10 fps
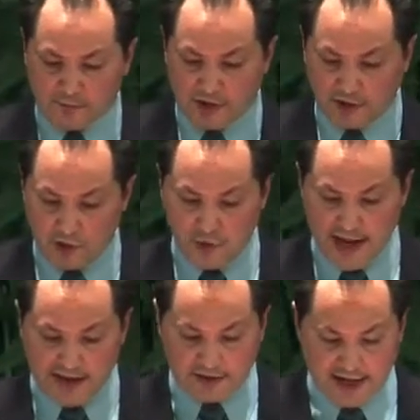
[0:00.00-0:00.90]
The new
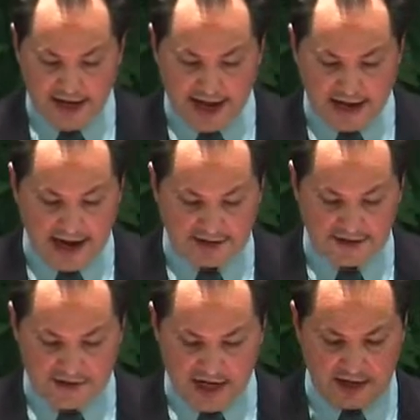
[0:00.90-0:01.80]
man cannot
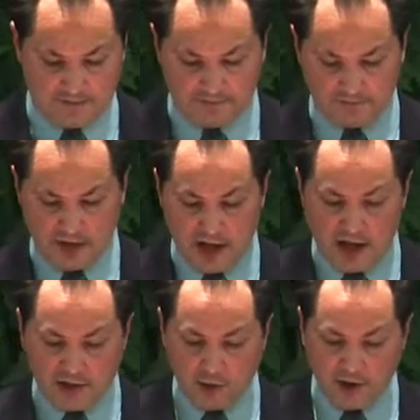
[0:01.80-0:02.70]
sin,
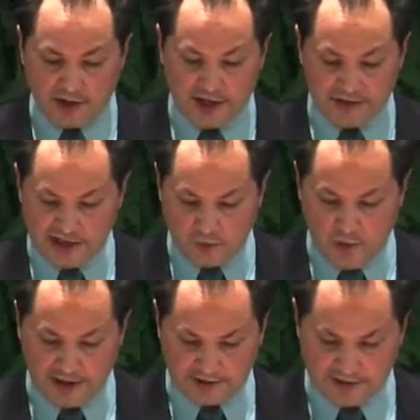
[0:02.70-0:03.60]
nor does he
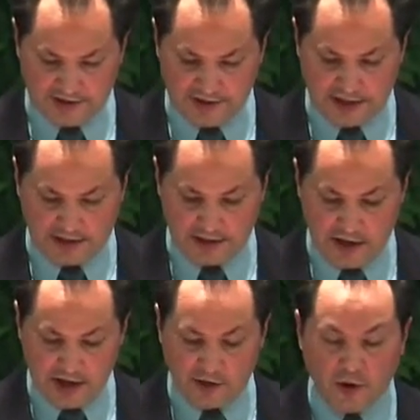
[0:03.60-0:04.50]
want to sin,
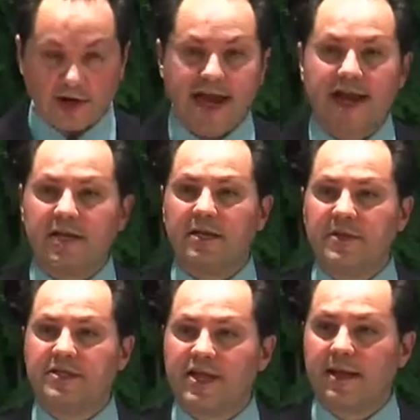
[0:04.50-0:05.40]
nor can he
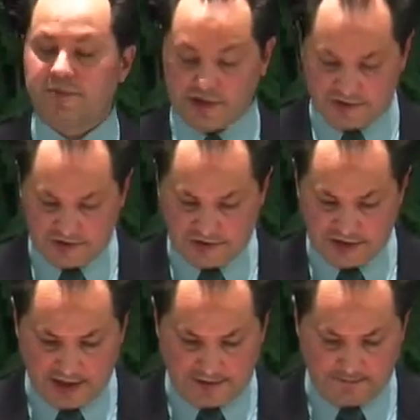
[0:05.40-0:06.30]
be tempted to
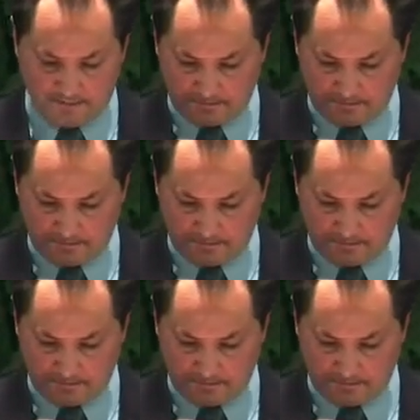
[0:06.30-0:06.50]
sin.